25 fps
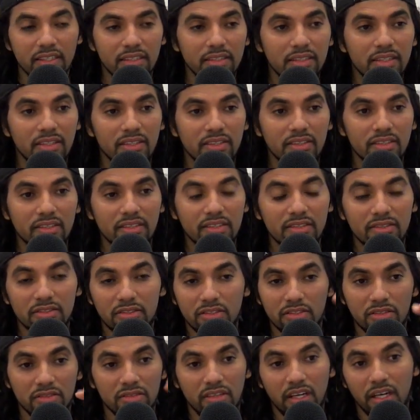
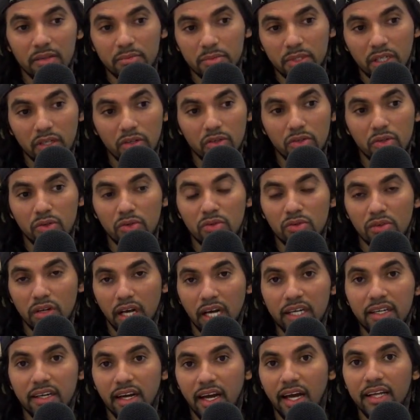so you like, man, cool,
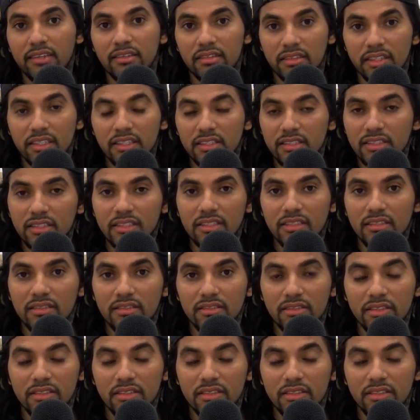I can handle this,